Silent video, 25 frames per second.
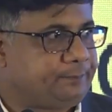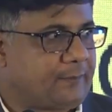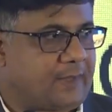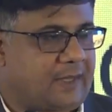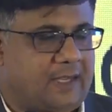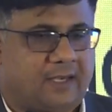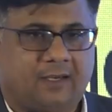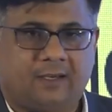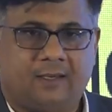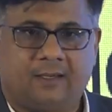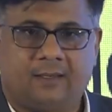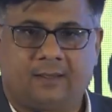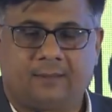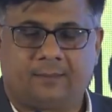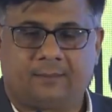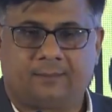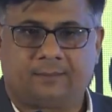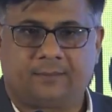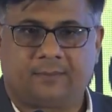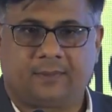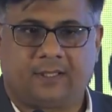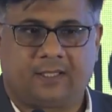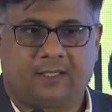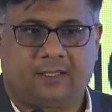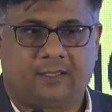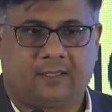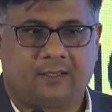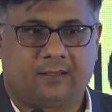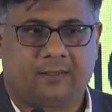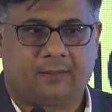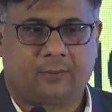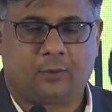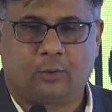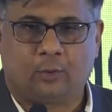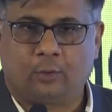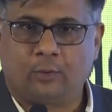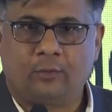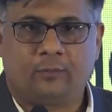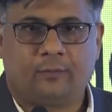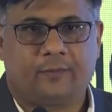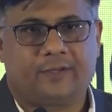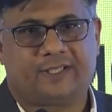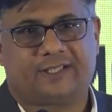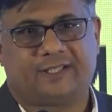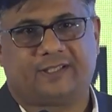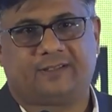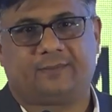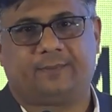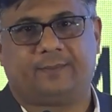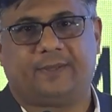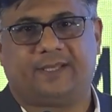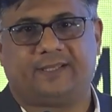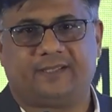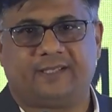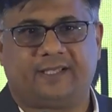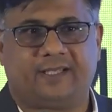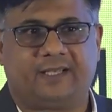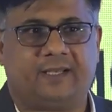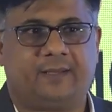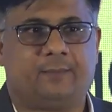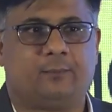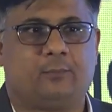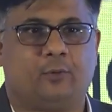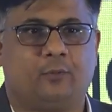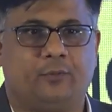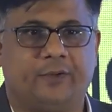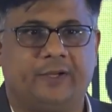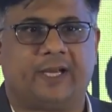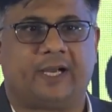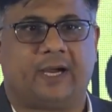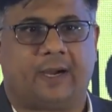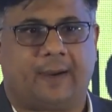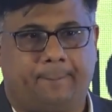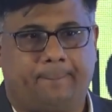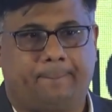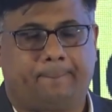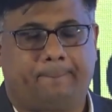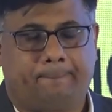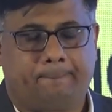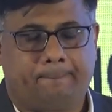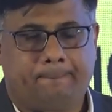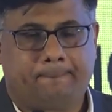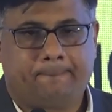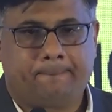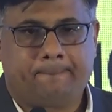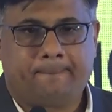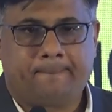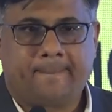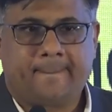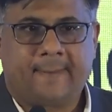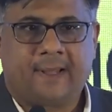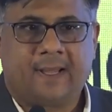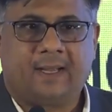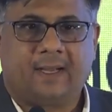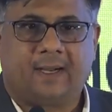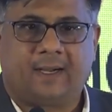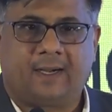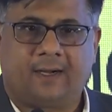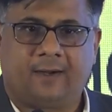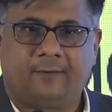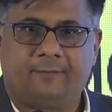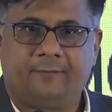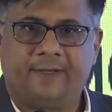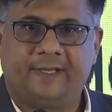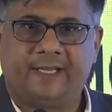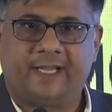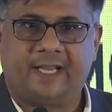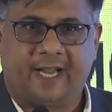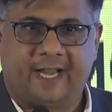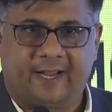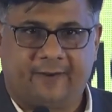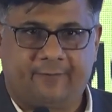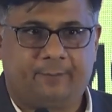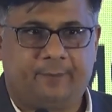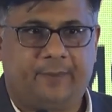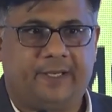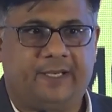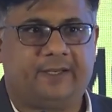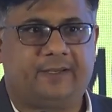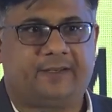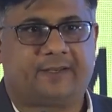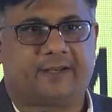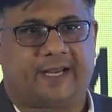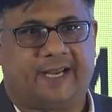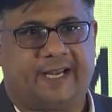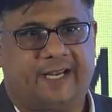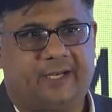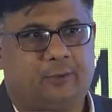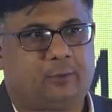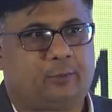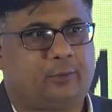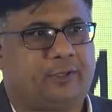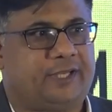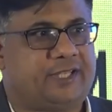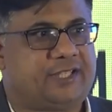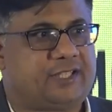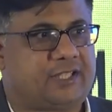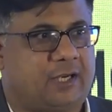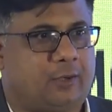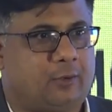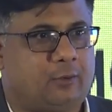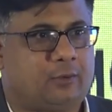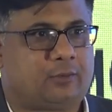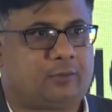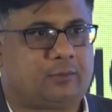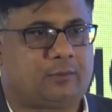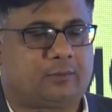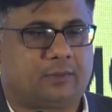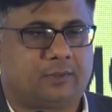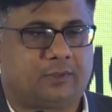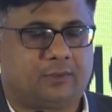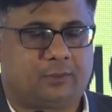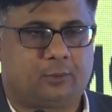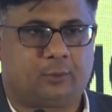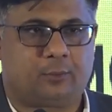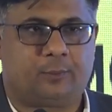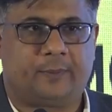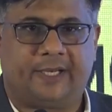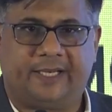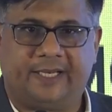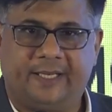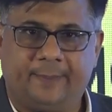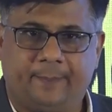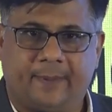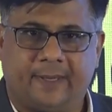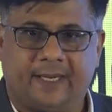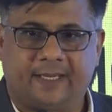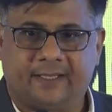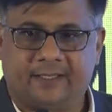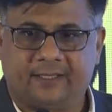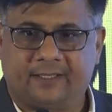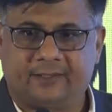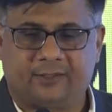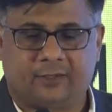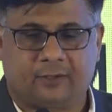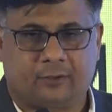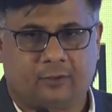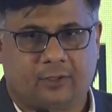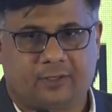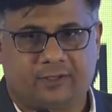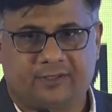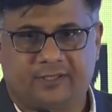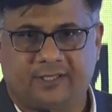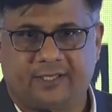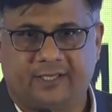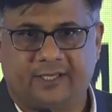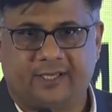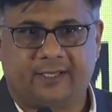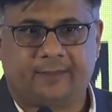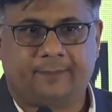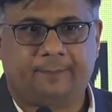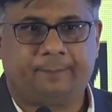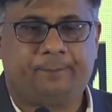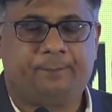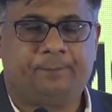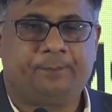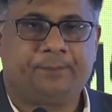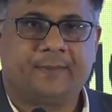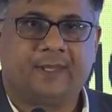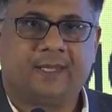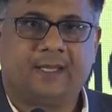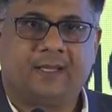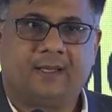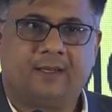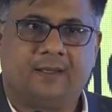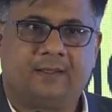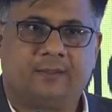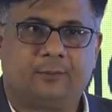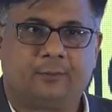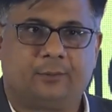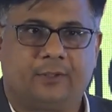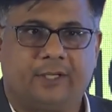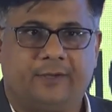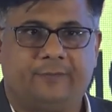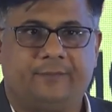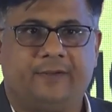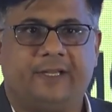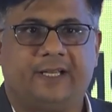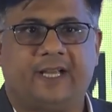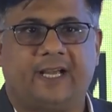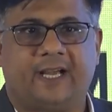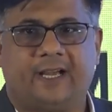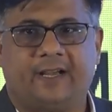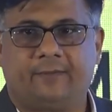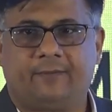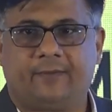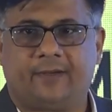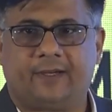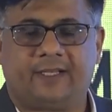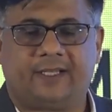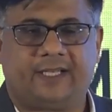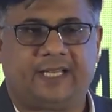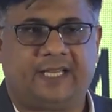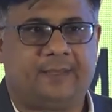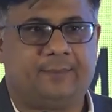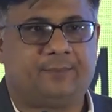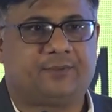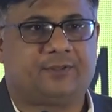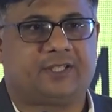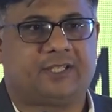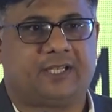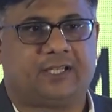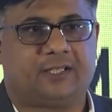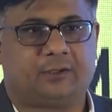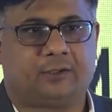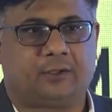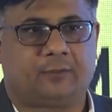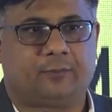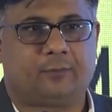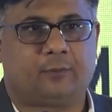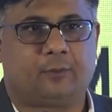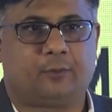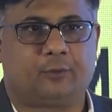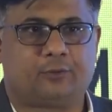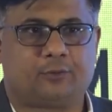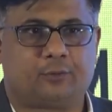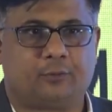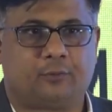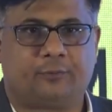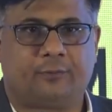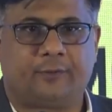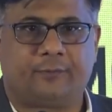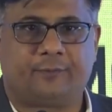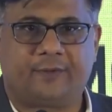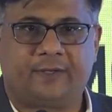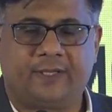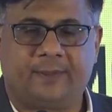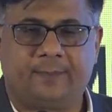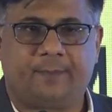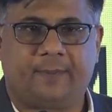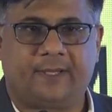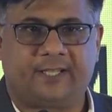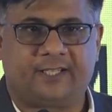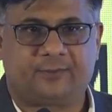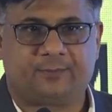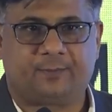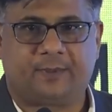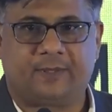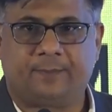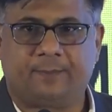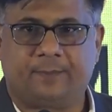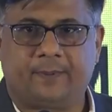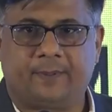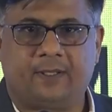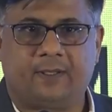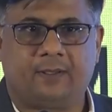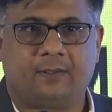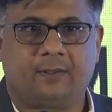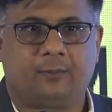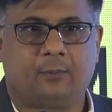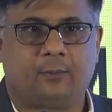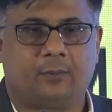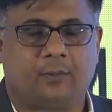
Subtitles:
go, which is basically moving up. We have been trying to reach out to many partners across India. Today we have a team strength of close to 50 plus people.